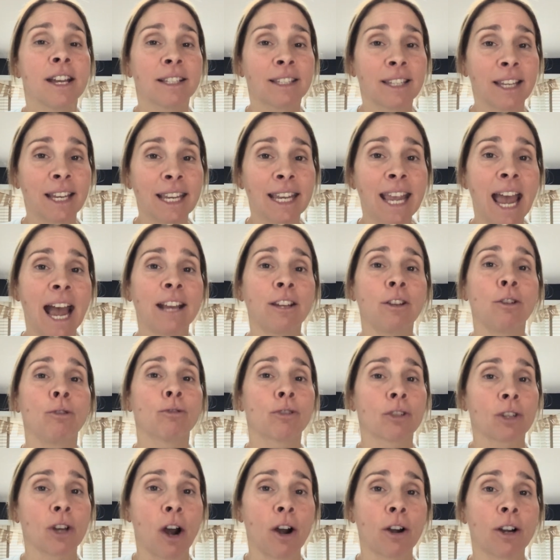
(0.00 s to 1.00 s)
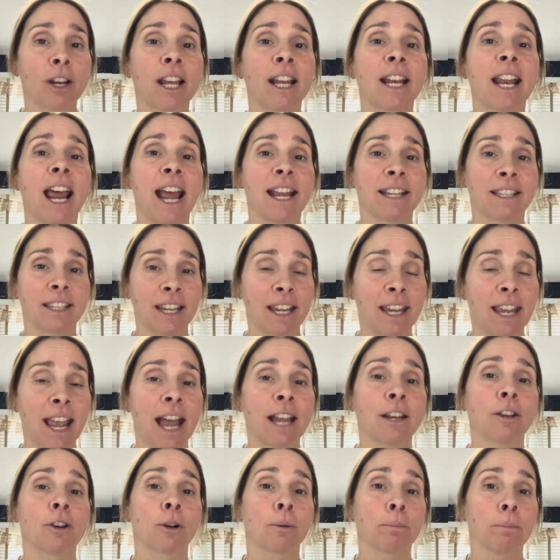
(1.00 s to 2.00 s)
to get you started and to
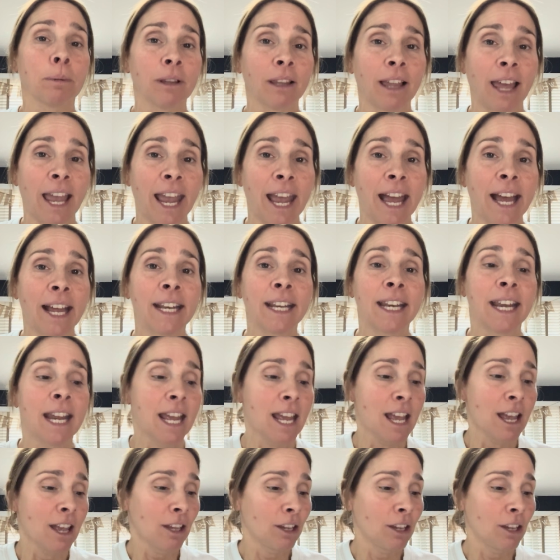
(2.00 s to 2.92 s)
get your plan,